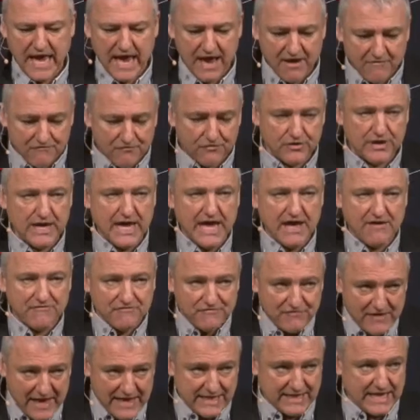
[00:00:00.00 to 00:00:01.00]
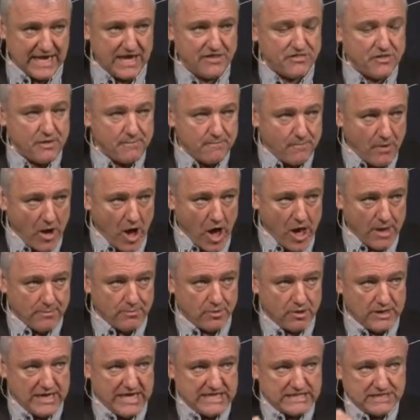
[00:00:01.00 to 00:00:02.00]
Every event in the
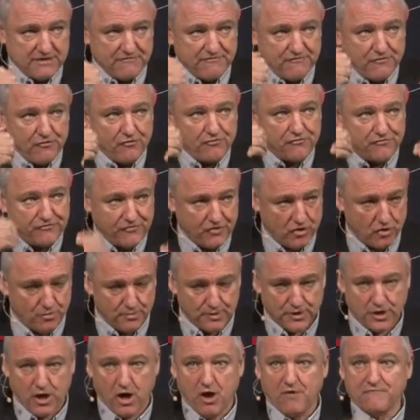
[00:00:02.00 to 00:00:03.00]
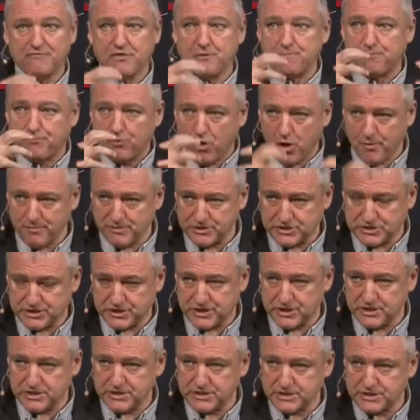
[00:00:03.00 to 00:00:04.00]
Bible is a fulfillment of the
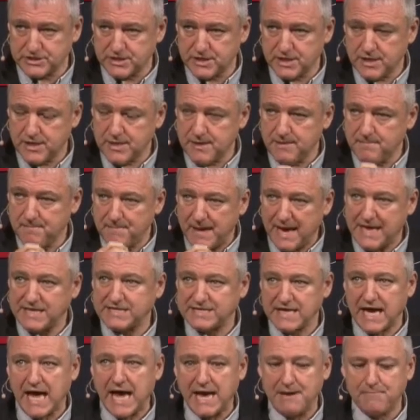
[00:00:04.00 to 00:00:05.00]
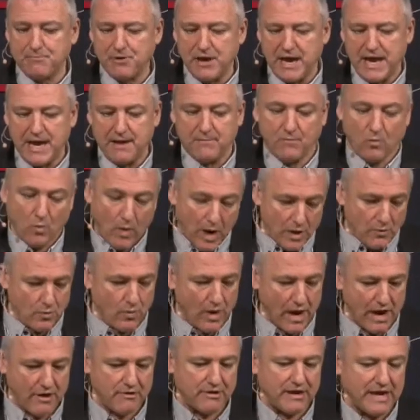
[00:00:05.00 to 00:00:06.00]
promises made to Abraham one
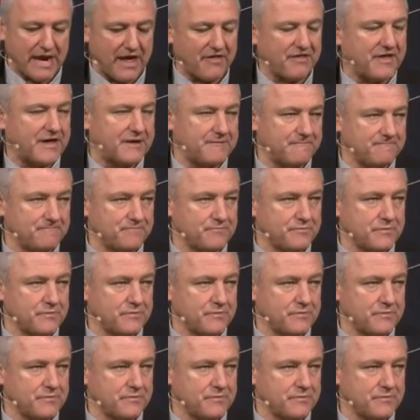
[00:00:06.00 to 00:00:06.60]
way or another.